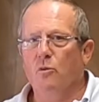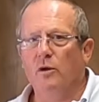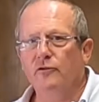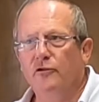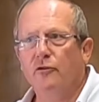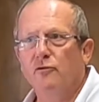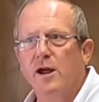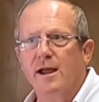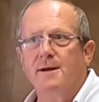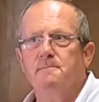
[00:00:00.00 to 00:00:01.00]
want to
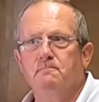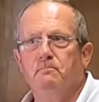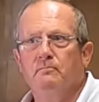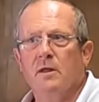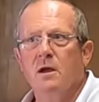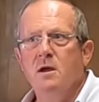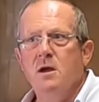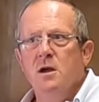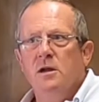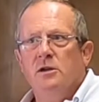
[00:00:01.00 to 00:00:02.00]
ring.
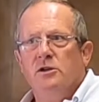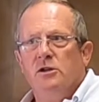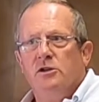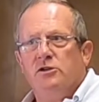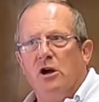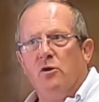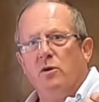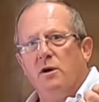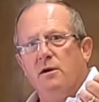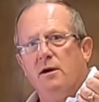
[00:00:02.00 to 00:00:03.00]
So